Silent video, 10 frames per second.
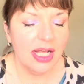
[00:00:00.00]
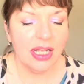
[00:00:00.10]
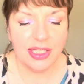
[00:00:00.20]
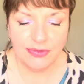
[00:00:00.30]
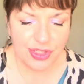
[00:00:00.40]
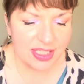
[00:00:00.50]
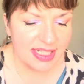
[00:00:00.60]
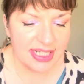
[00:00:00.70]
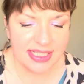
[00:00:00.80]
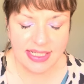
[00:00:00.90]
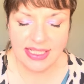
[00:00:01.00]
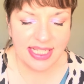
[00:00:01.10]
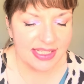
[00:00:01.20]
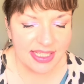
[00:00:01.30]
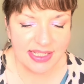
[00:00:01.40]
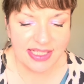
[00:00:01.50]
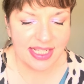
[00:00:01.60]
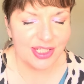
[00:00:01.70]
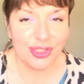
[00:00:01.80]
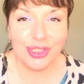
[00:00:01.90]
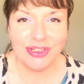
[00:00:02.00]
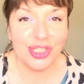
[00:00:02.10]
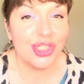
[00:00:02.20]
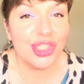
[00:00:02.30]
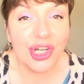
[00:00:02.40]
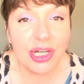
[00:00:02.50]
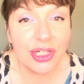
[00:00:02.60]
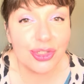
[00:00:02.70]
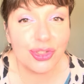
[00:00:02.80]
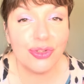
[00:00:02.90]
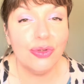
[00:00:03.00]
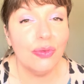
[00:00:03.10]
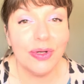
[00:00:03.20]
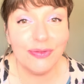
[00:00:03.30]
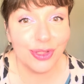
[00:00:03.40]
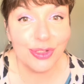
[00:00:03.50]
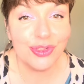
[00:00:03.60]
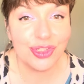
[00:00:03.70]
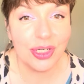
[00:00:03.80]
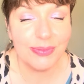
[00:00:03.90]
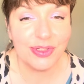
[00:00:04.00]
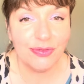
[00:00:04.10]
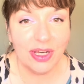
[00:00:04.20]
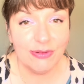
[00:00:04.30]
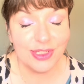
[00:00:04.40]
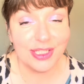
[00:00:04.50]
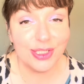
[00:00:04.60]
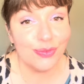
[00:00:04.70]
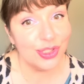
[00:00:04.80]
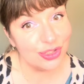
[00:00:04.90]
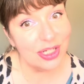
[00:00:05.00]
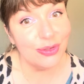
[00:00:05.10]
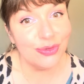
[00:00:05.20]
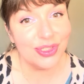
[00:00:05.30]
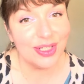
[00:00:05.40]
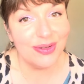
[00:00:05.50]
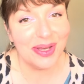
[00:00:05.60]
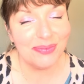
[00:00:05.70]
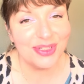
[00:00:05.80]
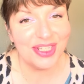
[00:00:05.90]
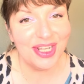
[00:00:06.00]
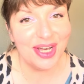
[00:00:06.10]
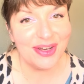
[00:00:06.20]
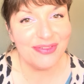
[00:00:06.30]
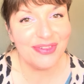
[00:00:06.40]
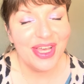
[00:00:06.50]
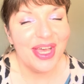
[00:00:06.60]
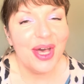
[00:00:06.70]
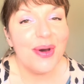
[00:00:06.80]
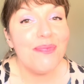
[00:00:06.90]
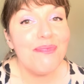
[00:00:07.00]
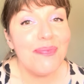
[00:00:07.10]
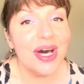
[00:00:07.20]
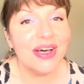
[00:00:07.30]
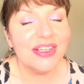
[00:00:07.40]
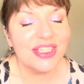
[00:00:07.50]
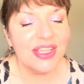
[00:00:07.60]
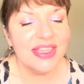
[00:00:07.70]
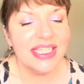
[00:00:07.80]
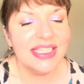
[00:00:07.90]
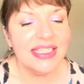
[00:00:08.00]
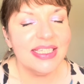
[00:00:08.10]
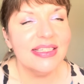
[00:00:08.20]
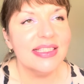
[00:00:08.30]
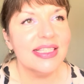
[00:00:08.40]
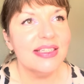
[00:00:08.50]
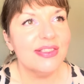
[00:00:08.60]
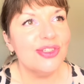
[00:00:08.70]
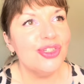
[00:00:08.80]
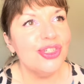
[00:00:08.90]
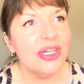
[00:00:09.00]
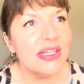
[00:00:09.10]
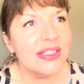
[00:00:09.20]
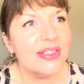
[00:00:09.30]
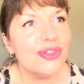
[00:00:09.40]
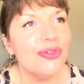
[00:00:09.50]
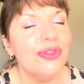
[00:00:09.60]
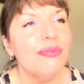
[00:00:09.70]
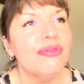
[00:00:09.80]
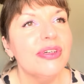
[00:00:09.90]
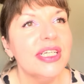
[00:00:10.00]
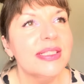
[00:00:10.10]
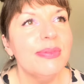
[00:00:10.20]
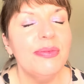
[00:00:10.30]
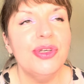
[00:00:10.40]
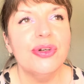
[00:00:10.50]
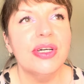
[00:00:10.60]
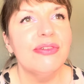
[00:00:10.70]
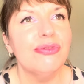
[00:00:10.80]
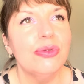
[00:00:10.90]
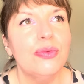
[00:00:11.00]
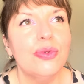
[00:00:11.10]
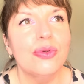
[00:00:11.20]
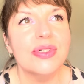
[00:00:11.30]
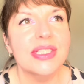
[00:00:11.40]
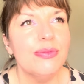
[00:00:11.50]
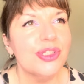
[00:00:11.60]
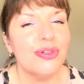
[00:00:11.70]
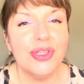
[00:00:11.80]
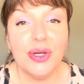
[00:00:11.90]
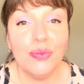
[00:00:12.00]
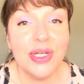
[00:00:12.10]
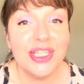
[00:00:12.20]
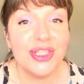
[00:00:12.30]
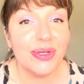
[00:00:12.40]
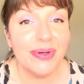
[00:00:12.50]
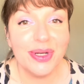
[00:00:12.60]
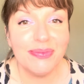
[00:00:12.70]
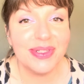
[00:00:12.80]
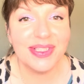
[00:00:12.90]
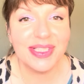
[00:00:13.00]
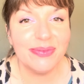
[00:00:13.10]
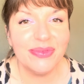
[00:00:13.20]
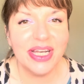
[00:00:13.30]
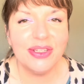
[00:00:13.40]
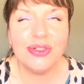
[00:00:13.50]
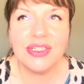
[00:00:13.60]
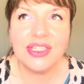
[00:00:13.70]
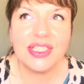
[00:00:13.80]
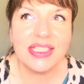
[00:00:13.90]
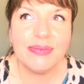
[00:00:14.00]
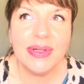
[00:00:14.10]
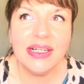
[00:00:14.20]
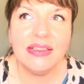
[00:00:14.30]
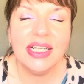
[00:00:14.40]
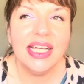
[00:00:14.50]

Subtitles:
like you've just lit incense or you're in church or one of those types of fragrances, which I also happen to love. But this is incense just on the breeze. Maybe you're going for a walk, someone's got their window open somewhere and you can just smell